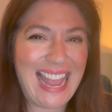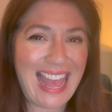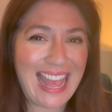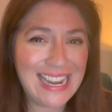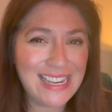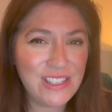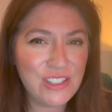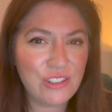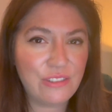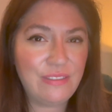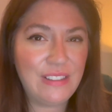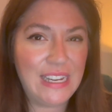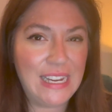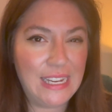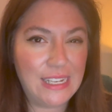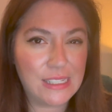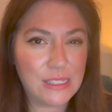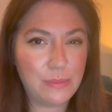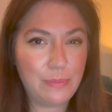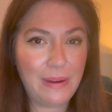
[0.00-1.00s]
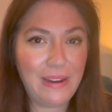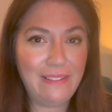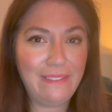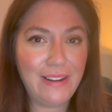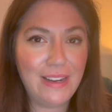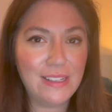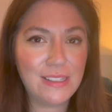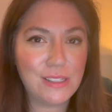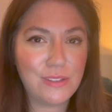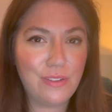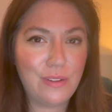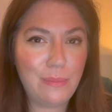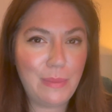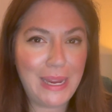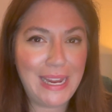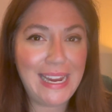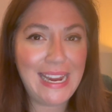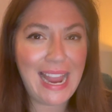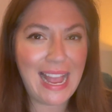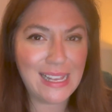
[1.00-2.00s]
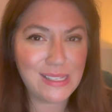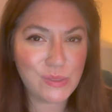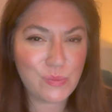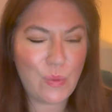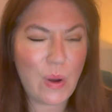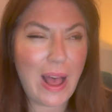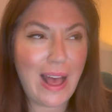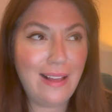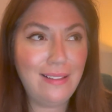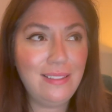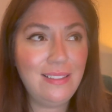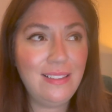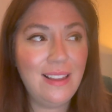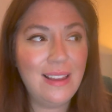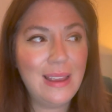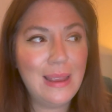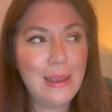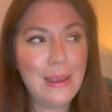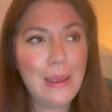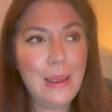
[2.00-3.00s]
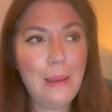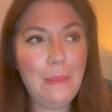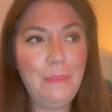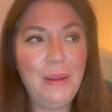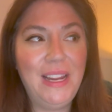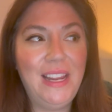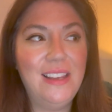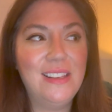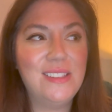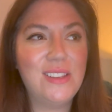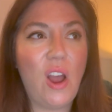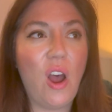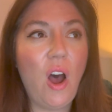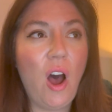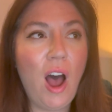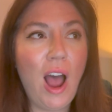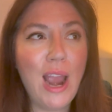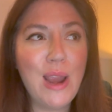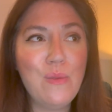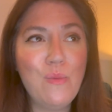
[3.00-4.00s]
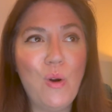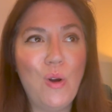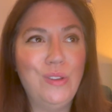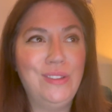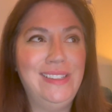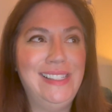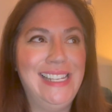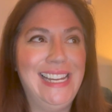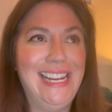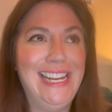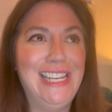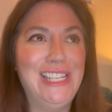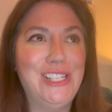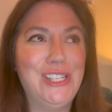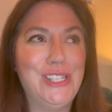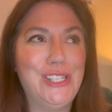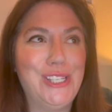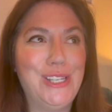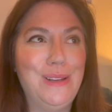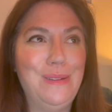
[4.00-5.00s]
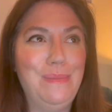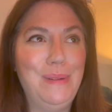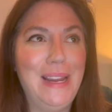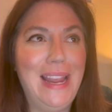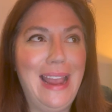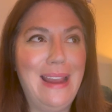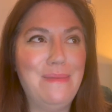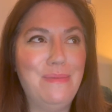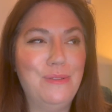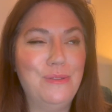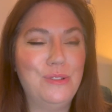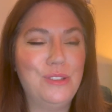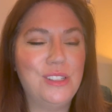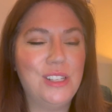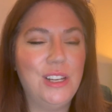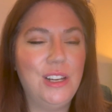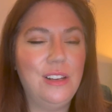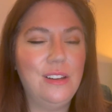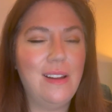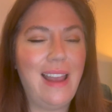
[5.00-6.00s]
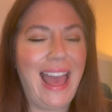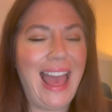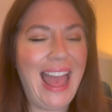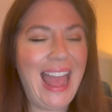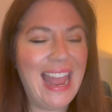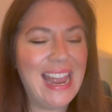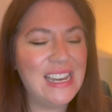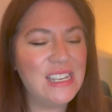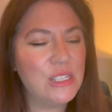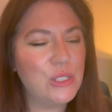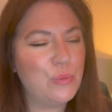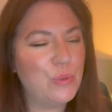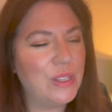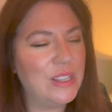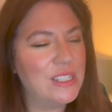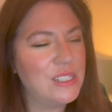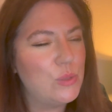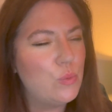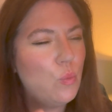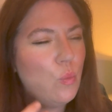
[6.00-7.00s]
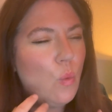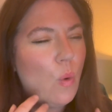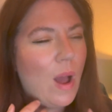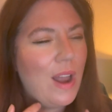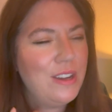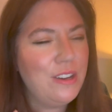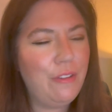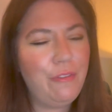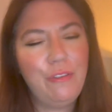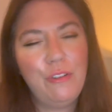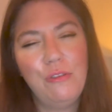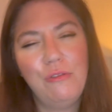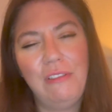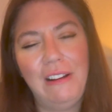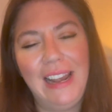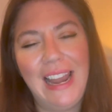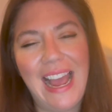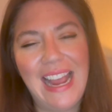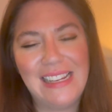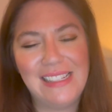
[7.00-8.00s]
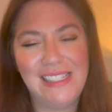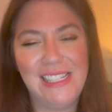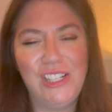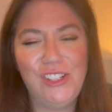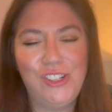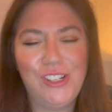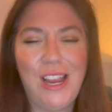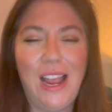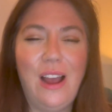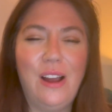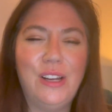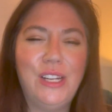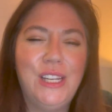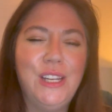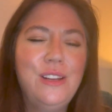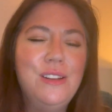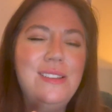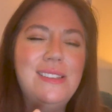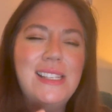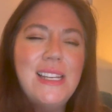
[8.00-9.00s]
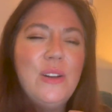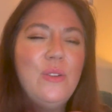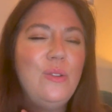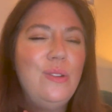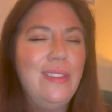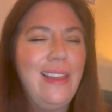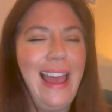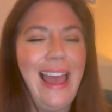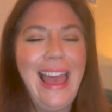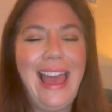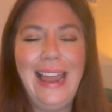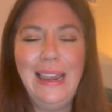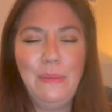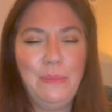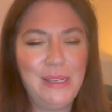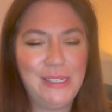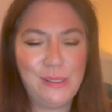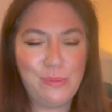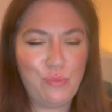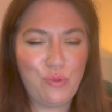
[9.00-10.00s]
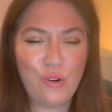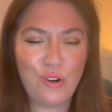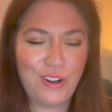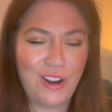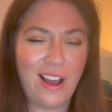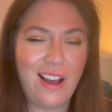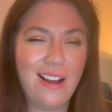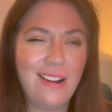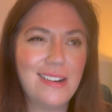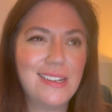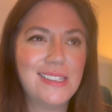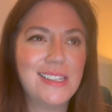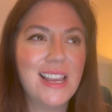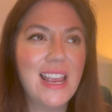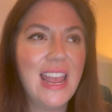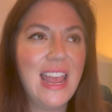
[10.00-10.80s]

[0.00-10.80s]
end of the experience for me as well, because I wanted to be able to end with this wonderful relaxing shower using all that LMS product